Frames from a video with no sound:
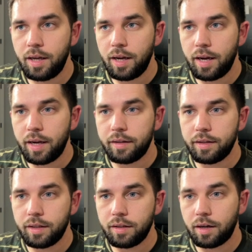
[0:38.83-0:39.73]
and
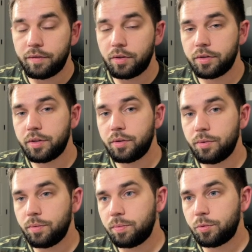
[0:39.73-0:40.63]
then I've
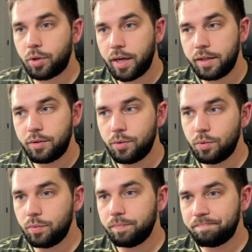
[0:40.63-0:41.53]
also tried
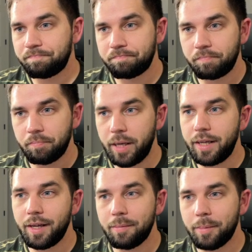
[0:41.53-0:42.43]
to
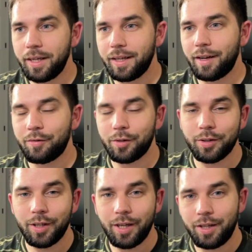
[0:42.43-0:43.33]
make an
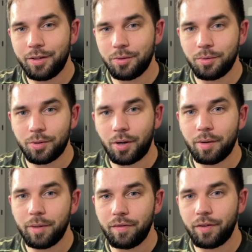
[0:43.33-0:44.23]
effort to
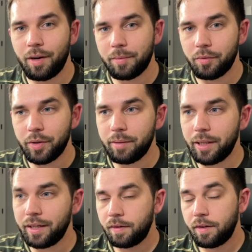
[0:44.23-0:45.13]
start beefing up the
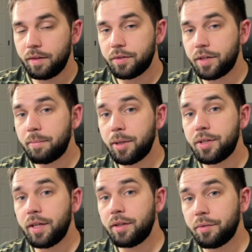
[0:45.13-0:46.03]
README. There's not much
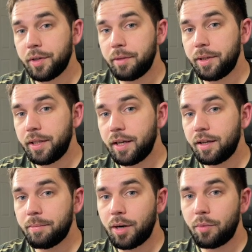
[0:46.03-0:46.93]
in the README
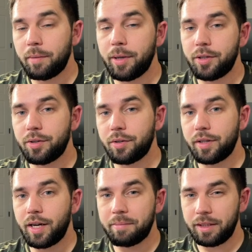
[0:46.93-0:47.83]
yet, but I want to make sure
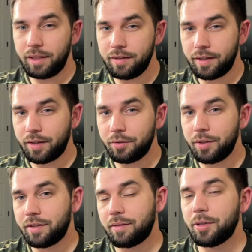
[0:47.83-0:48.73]
that I'm at least
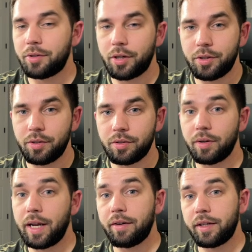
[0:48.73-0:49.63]
including some instructions on
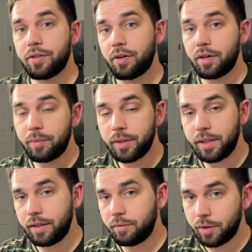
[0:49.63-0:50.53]
how to get started with
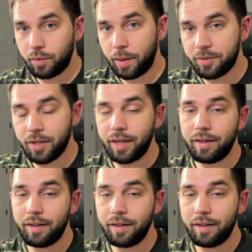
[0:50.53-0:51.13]
the website.